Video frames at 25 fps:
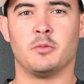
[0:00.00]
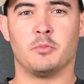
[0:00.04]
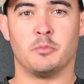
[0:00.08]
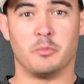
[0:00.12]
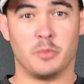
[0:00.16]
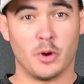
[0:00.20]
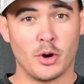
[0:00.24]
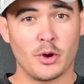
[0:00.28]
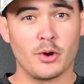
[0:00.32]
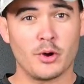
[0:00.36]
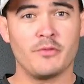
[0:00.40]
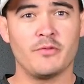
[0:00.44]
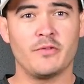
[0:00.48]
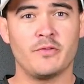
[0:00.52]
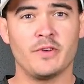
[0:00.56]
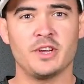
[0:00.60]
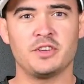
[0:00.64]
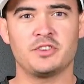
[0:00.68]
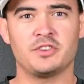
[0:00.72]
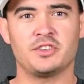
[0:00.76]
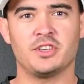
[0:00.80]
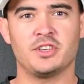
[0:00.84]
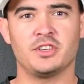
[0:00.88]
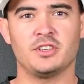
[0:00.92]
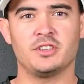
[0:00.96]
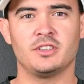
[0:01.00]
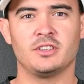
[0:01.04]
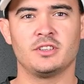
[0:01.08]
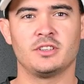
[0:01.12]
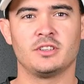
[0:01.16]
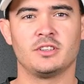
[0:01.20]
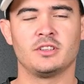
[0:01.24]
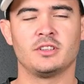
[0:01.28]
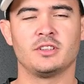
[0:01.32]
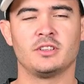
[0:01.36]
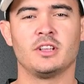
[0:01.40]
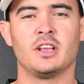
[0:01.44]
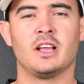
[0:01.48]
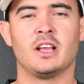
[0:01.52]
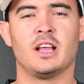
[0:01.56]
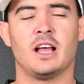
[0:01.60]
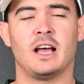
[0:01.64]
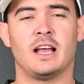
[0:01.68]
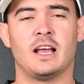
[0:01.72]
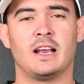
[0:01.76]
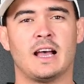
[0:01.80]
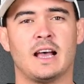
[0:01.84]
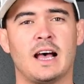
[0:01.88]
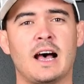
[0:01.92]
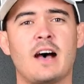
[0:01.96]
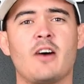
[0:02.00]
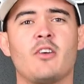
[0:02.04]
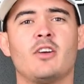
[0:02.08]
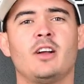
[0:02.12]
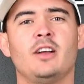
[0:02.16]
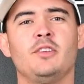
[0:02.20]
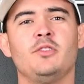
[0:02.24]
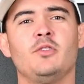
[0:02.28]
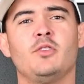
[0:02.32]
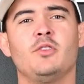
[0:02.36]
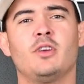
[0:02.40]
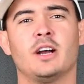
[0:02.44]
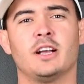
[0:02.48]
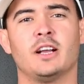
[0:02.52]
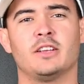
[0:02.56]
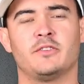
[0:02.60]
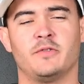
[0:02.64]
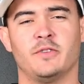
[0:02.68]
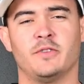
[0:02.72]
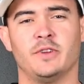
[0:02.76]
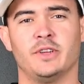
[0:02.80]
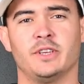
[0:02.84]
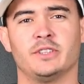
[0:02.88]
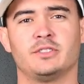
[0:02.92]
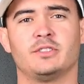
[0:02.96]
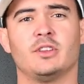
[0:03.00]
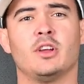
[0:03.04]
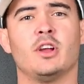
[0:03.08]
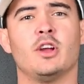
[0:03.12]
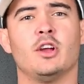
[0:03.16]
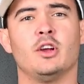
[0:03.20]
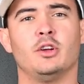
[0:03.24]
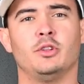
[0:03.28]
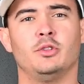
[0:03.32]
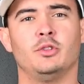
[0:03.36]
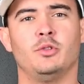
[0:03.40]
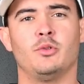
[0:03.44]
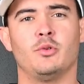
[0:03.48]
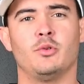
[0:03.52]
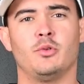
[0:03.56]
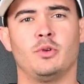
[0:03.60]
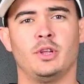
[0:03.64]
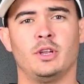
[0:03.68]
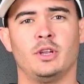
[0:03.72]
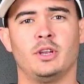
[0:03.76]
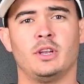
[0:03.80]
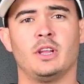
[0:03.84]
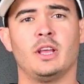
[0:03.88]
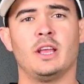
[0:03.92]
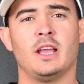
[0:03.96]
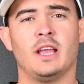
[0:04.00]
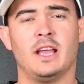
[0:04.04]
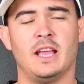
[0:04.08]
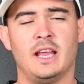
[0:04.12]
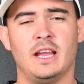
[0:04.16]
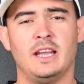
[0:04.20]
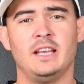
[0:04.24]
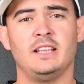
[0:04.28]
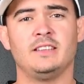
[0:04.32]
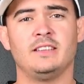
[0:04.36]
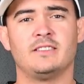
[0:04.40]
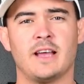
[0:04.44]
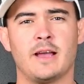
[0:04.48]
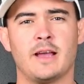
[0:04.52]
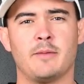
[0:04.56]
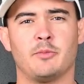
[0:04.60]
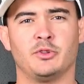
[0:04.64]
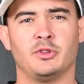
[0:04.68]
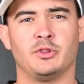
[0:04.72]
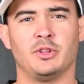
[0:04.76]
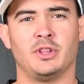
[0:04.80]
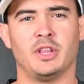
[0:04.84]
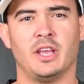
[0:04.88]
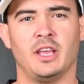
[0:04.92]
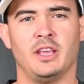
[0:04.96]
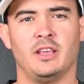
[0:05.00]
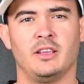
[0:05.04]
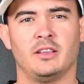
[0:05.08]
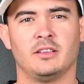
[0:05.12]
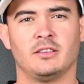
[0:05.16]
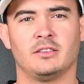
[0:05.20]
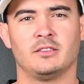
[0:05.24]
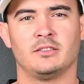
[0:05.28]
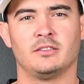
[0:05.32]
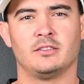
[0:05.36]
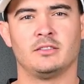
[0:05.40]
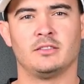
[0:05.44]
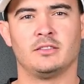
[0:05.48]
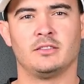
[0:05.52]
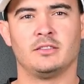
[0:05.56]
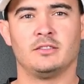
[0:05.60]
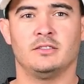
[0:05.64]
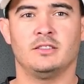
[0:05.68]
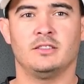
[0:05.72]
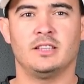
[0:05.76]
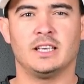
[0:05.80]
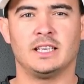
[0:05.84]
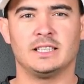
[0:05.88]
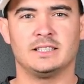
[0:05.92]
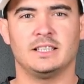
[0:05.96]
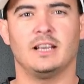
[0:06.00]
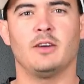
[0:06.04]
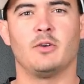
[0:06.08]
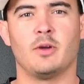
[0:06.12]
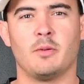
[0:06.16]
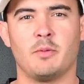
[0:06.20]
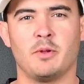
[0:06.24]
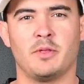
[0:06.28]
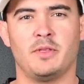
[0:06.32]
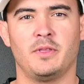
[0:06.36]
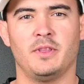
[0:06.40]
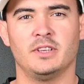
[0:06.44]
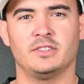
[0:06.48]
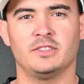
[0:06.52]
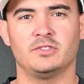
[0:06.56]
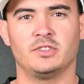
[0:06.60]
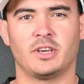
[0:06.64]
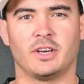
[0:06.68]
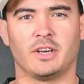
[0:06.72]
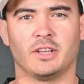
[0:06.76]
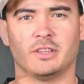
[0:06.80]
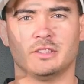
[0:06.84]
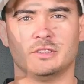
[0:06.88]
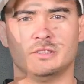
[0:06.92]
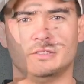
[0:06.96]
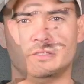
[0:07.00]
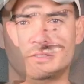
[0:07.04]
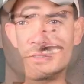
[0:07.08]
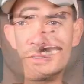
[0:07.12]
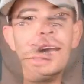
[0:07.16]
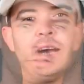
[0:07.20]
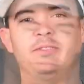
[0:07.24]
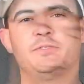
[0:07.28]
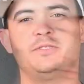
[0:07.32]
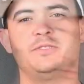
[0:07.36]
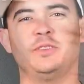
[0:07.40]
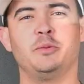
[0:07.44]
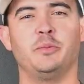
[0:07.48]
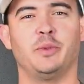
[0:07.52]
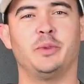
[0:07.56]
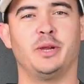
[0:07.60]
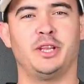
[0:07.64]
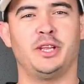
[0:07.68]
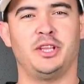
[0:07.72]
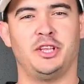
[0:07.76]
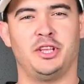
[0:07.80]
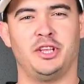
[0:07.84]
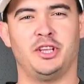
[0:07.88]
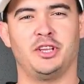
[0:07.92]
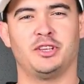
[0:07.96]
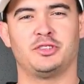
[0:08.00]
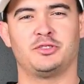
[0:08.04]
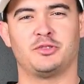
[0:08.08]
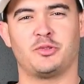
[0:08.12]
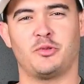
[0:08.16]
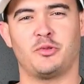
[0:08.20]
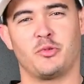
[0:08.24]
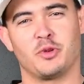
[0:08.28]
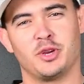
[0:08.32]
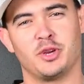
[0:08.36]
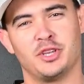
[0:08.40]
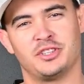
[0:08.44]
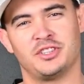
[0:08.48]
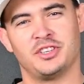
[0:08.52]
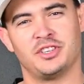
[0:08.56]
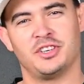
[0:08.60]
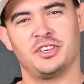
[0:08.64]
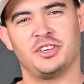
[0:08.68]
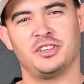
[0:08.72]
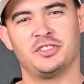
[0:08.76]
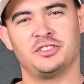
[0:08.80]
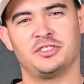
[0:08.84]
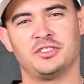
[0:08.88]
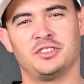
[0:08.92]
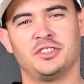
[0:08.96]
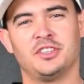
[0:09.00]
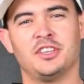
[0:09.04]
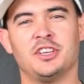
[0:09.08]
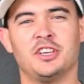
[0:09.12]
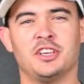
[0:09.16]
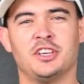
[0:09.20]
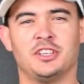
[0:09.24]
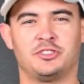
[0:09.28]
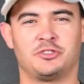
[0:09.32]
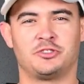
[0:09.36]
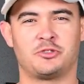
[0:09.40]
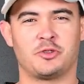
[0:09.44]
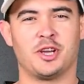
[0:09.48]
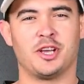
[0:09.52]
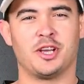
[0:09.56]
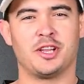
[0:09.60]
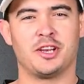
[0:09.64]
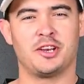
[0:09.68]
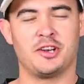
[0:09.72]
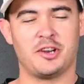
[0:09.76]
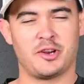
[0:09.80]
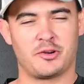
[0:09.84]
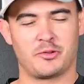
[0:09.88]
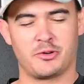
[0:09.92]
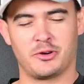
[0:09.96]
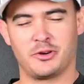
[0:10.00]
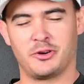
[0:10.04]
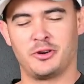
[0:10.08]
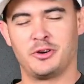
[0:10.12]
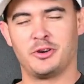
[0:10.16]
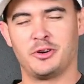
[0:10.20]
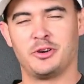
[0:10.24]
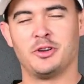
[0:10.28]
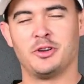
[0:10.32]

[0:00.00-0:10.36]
bottom fishing, and how can you catch fish during any time of the day. That's how everything started. After many years of research, trial and error,